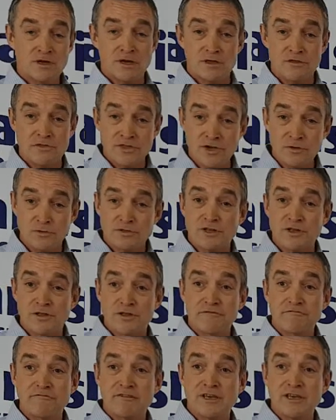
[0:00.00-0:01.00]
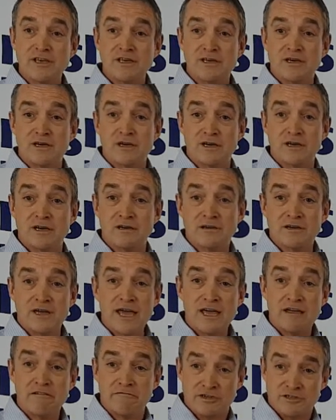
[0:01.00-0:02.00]
And those are the three
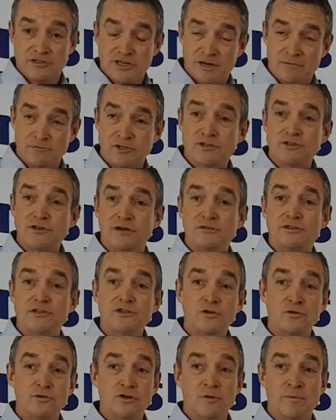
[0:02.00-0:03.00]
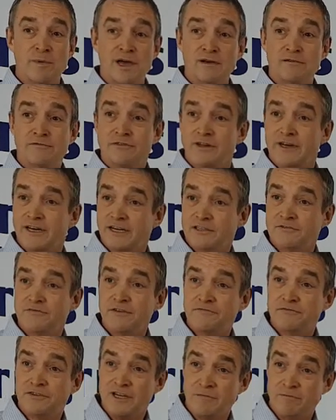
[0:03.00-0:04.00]
areas that I'm just going to talk about for the next
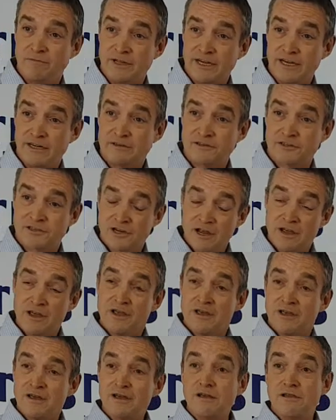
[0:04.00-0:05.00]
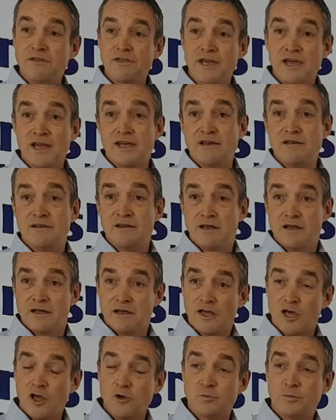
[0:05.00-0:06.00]
15 minutes and then
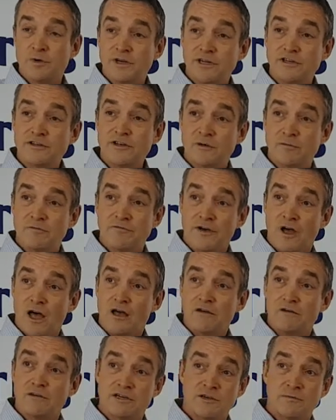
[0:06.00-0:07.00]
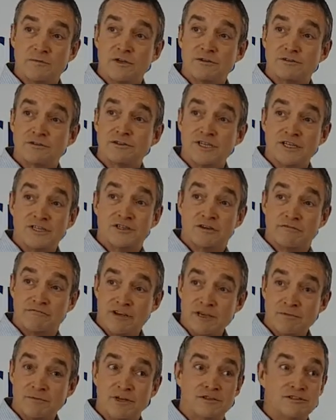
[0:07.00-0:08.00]
open it up for argument,
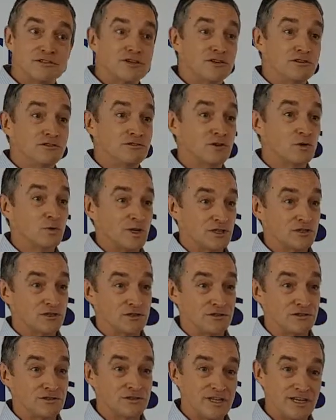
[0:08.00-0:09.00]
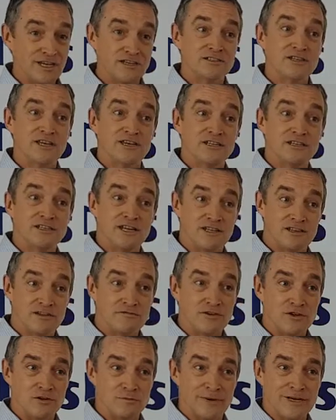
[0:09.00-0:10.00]
disagreement and questions. The exciting,
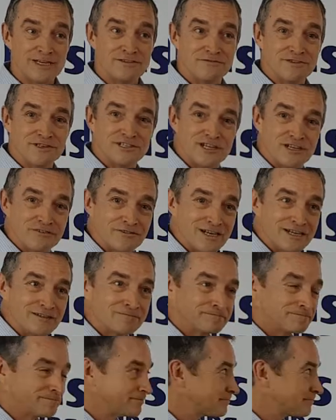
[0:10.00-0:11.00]
the fun bit of this evening.